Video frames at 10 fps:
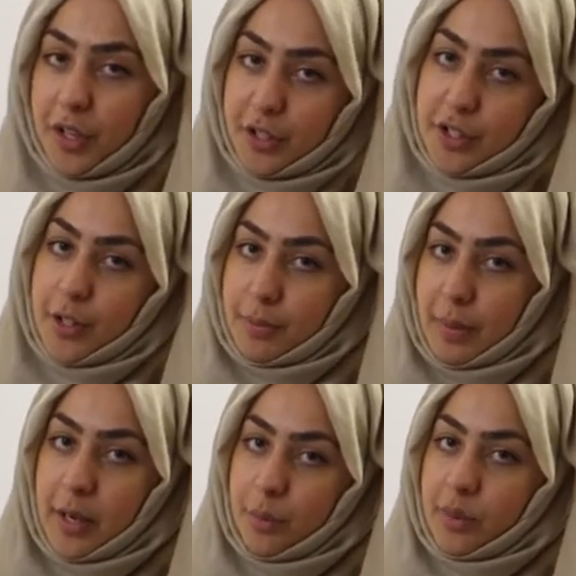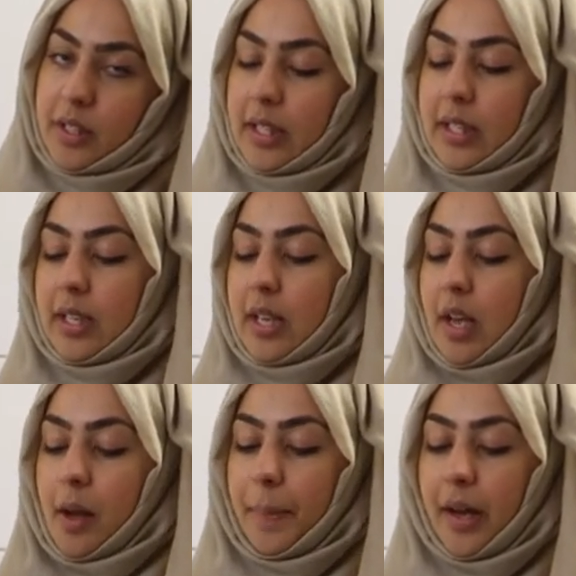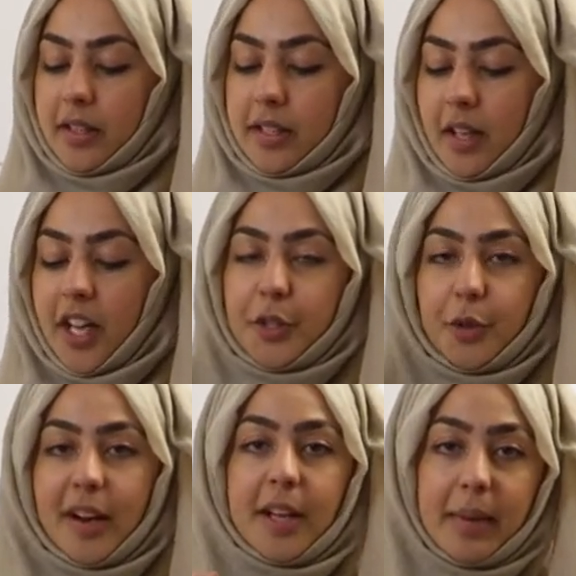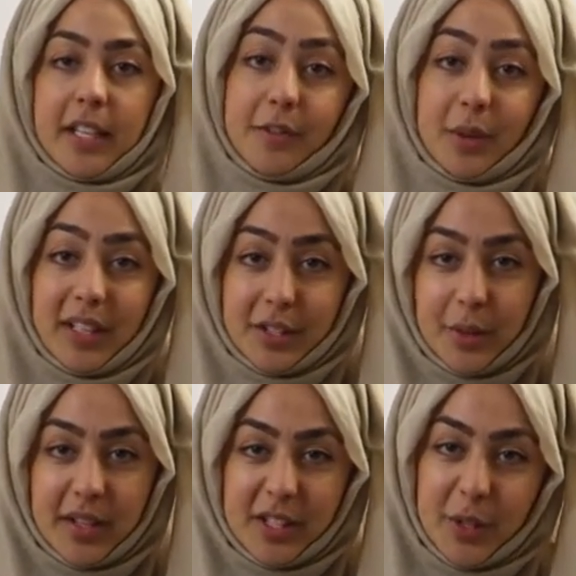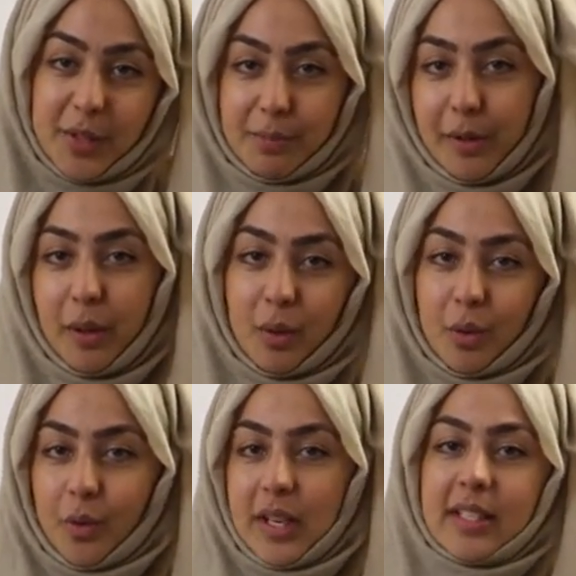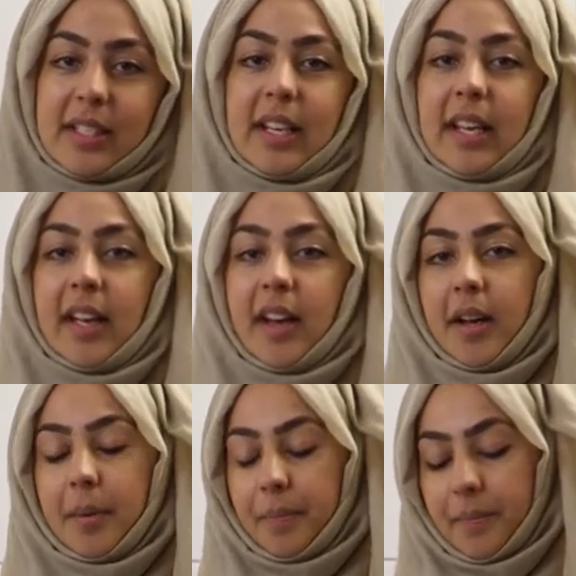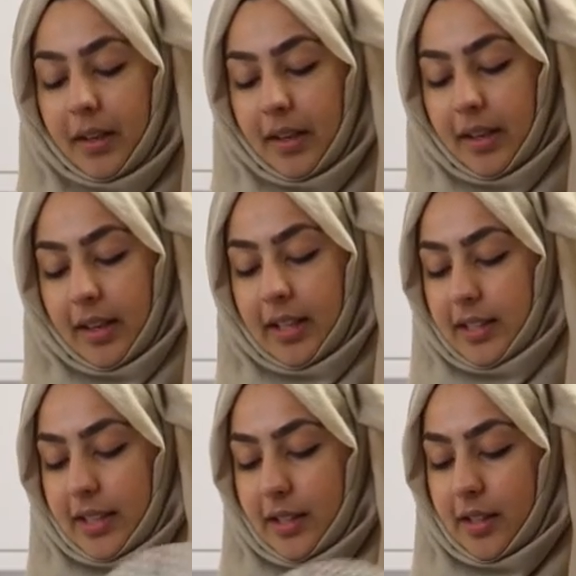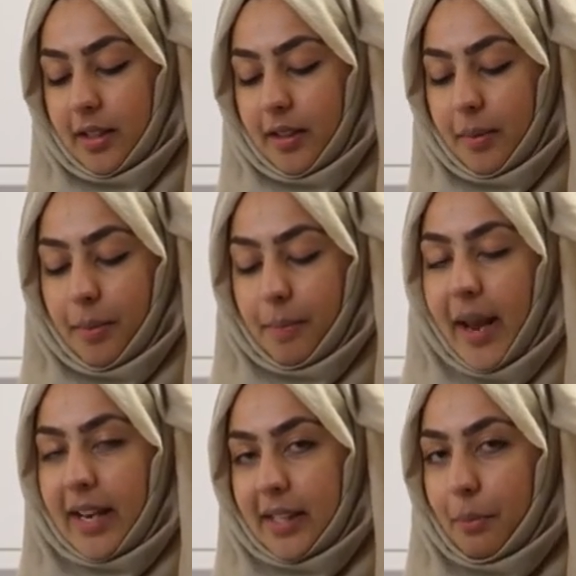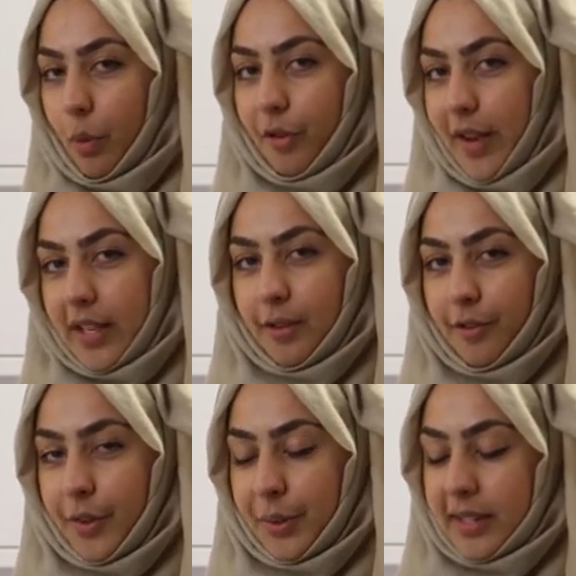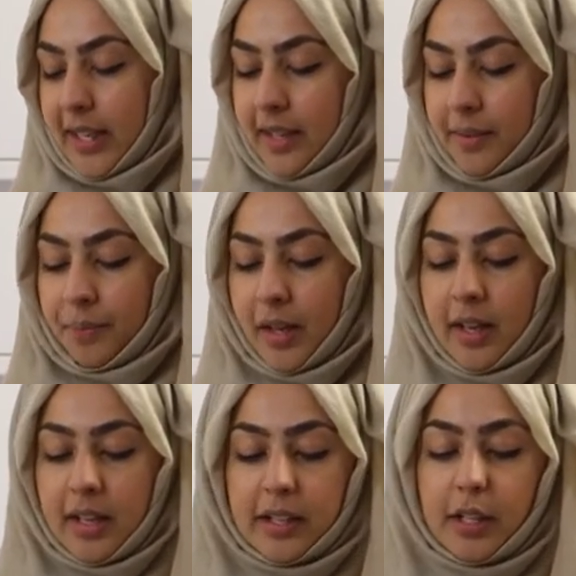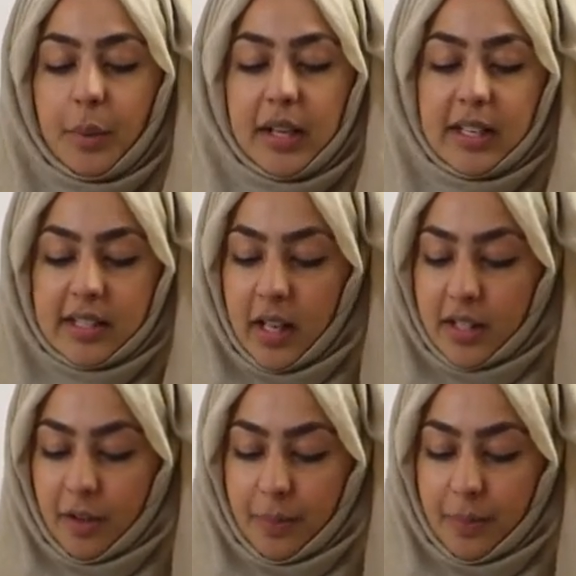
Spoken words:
can just use plain water. But I do recommend if you're gonna do this, use milk or green tea. It just makes it more effective for your skin. So we're gonna start off